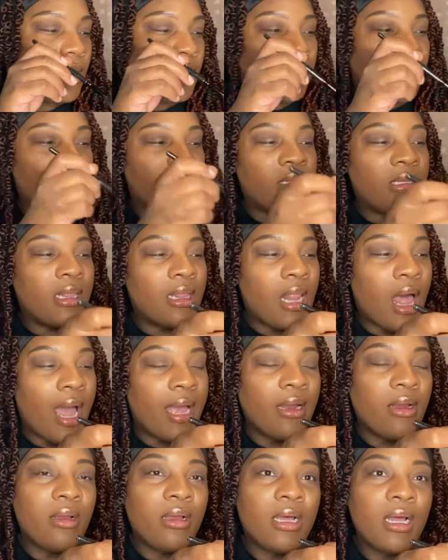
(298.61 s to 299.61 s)
this
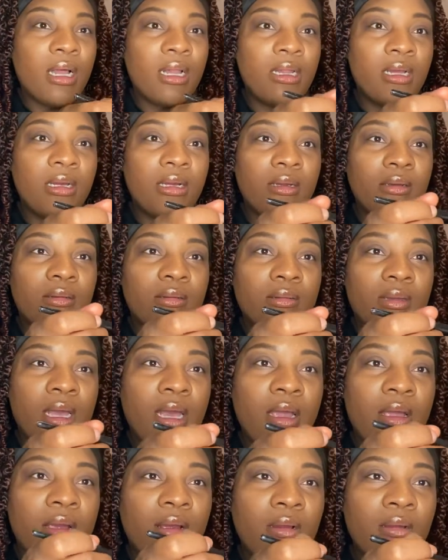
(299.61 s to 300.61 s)
lighter color
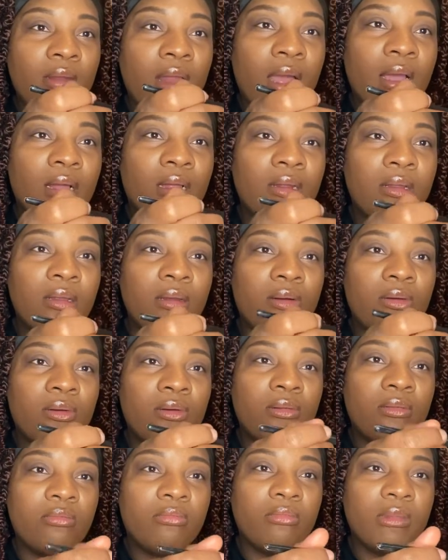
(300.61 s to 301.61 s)
here, like a
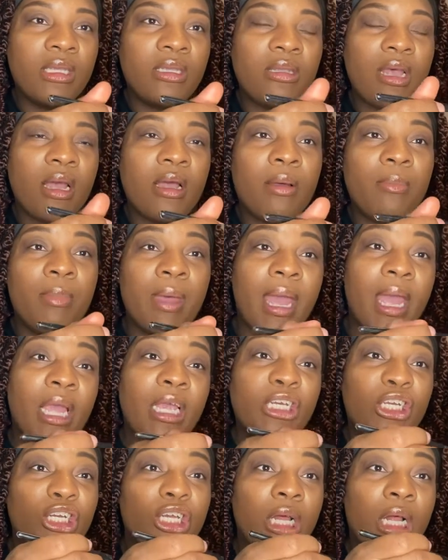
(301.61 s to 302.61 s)
little, it's like a
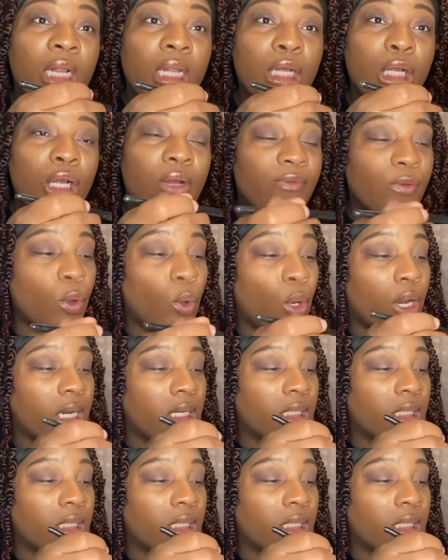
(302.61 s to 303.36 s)
beige color, of course.